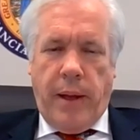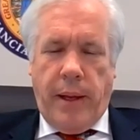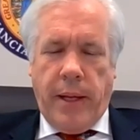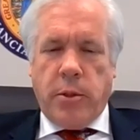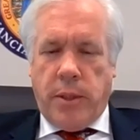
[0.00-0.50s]

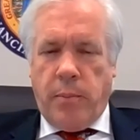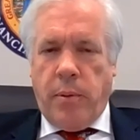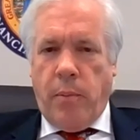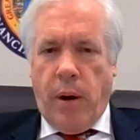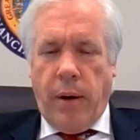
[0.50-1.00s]

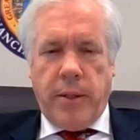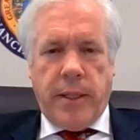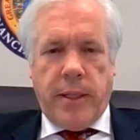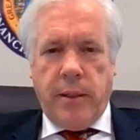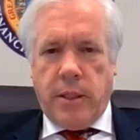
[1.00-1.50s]
interested parties
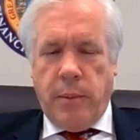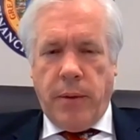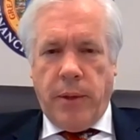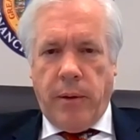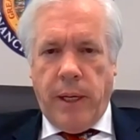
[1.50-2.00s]
can
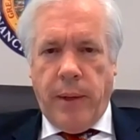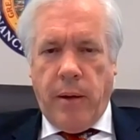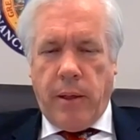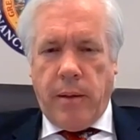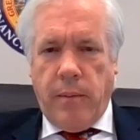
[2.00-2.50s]
submit their
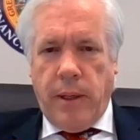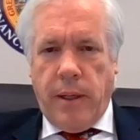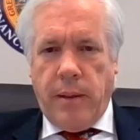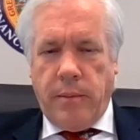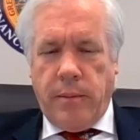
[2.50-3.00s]
email
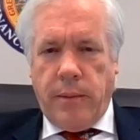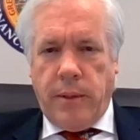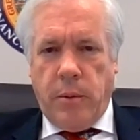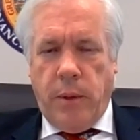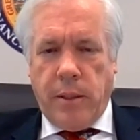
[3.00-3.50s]

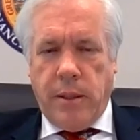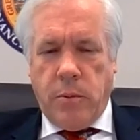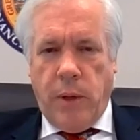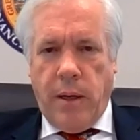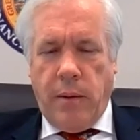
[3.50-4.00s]
to us
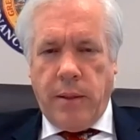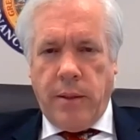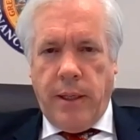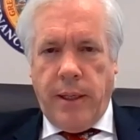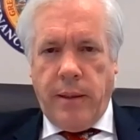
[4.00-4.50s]
as well,
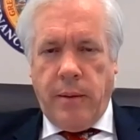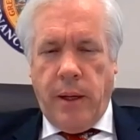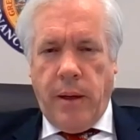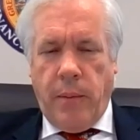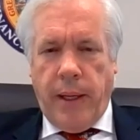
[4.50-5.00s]
and
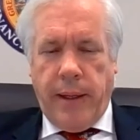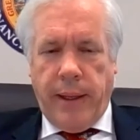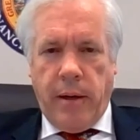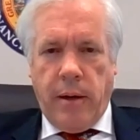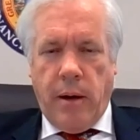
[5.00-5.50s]
they can
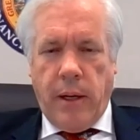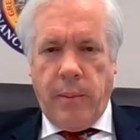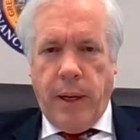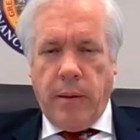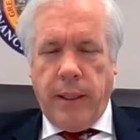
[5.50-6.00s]
get on our
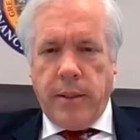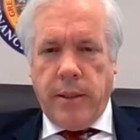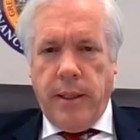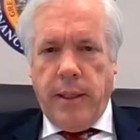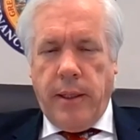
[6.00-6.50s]
email
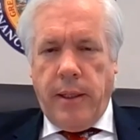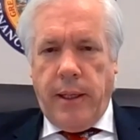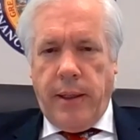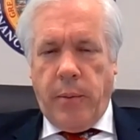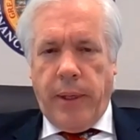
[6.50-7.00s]
list,
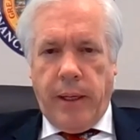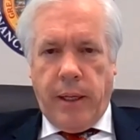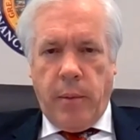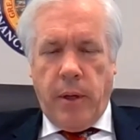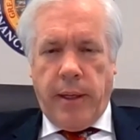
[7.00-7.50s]
and then we can
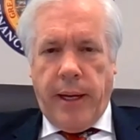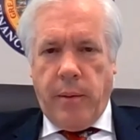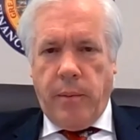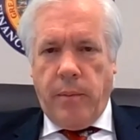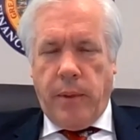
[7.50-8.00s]

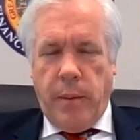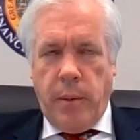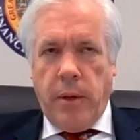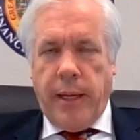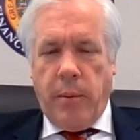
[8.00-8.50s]

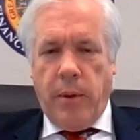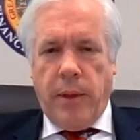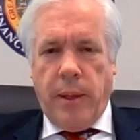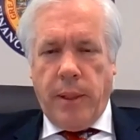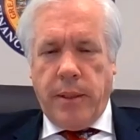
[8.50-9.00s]
communicate with
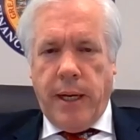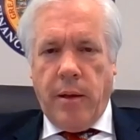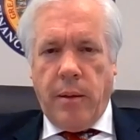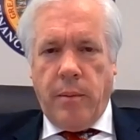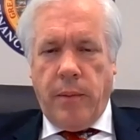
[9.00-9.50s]
them and
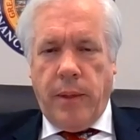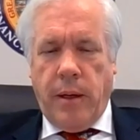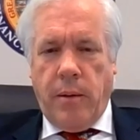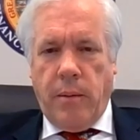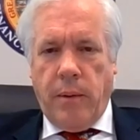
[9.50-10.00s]
tell them
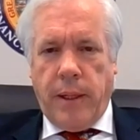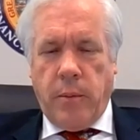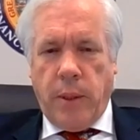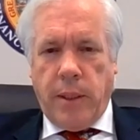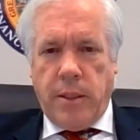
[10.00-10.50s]

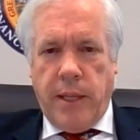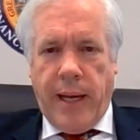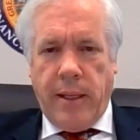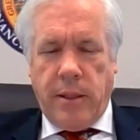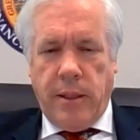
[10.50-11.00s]
what the
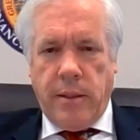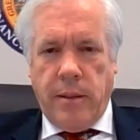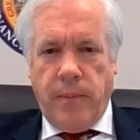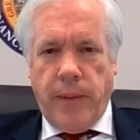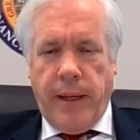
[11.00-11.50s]
status
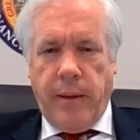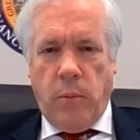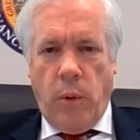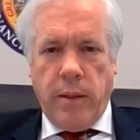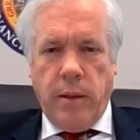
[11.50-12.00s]
is.
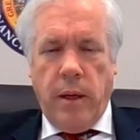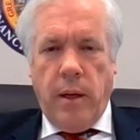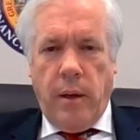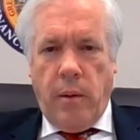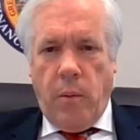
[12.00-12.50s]
And
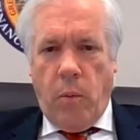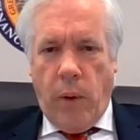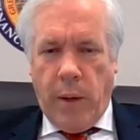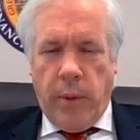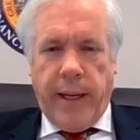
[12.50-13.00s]

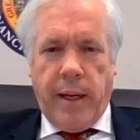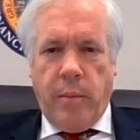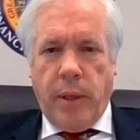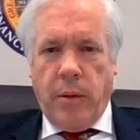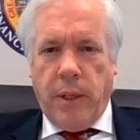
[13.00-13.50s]
when we get a
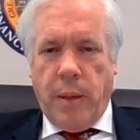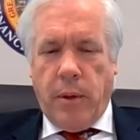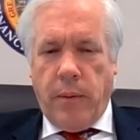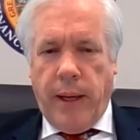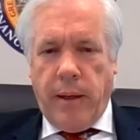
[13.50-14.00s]
bill
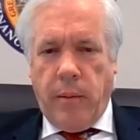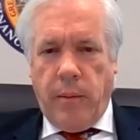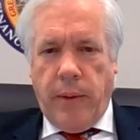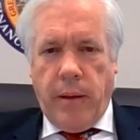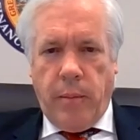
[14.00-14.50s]
number,
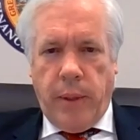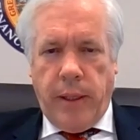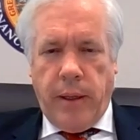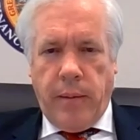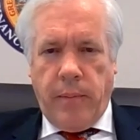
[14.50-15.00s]
that'll be
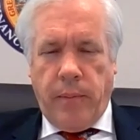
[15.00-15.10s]
a